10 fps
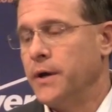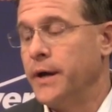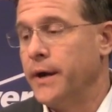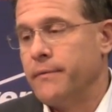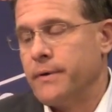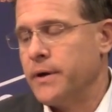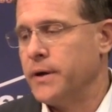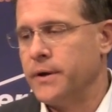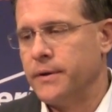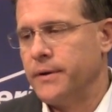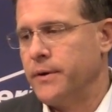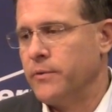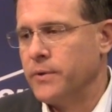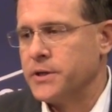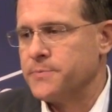Yeah,
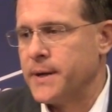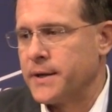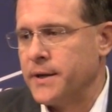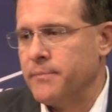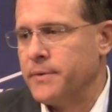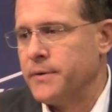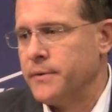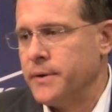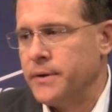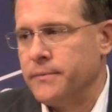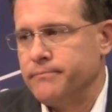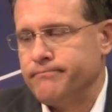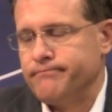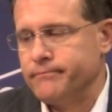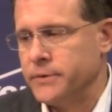we expect him to
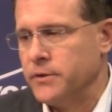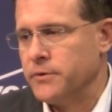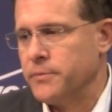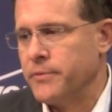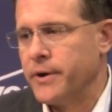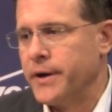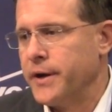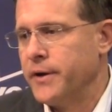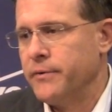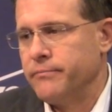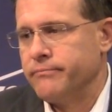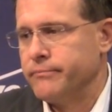be ready to go.